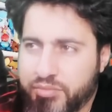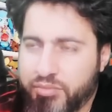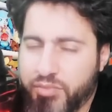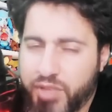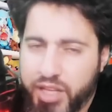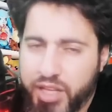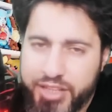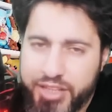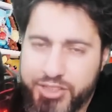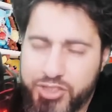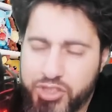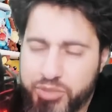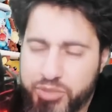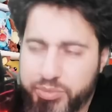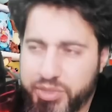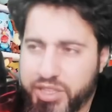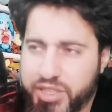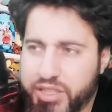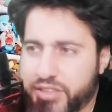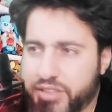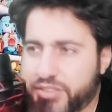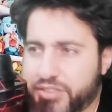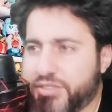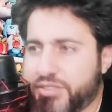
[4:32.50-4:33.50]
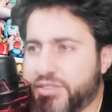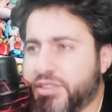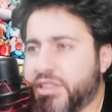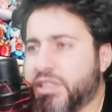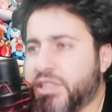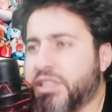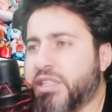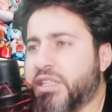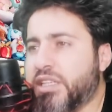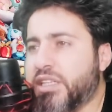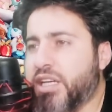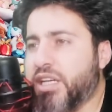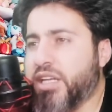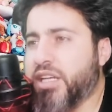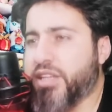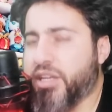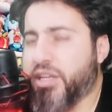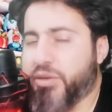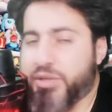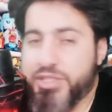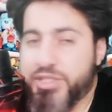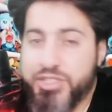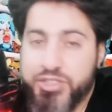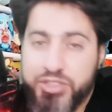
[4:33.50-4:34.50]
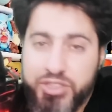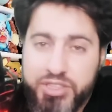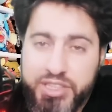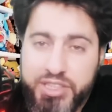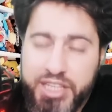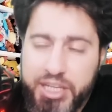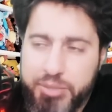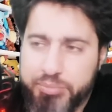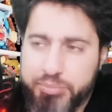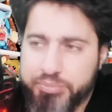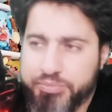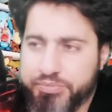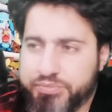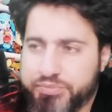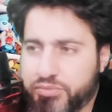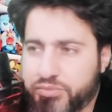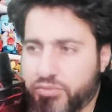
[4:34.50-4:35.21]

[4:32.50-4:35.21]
That should be enough. And that was a good game.